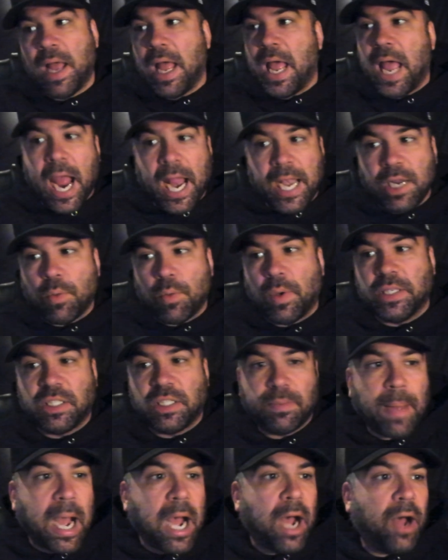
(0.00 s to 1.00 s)
anyone's
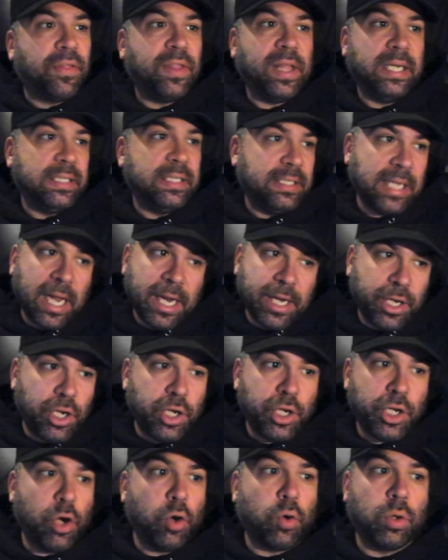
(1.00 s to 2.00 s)
mouth and said
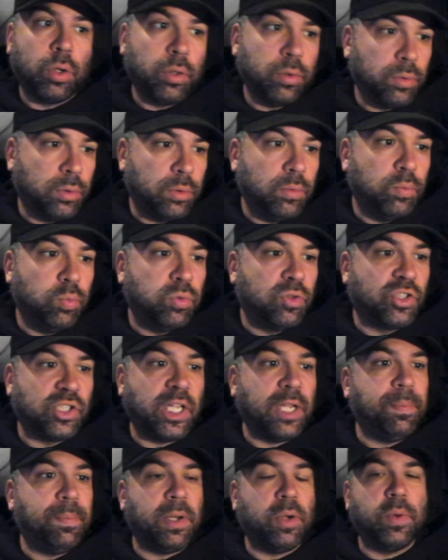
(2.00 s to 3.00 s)
you're
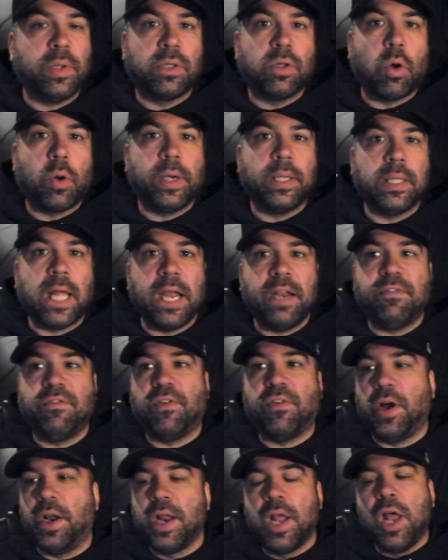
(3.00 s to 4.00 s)
sleeping with Lori
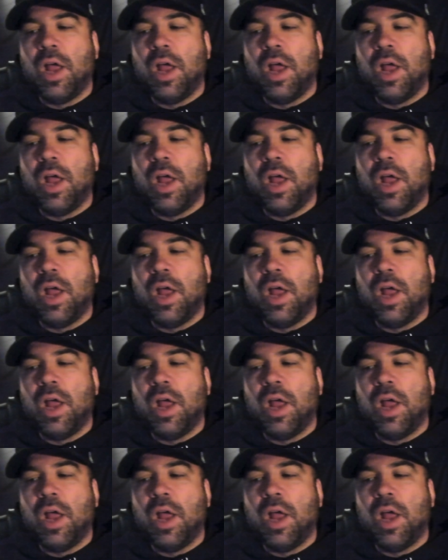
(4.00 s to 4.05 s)
Lightfoot.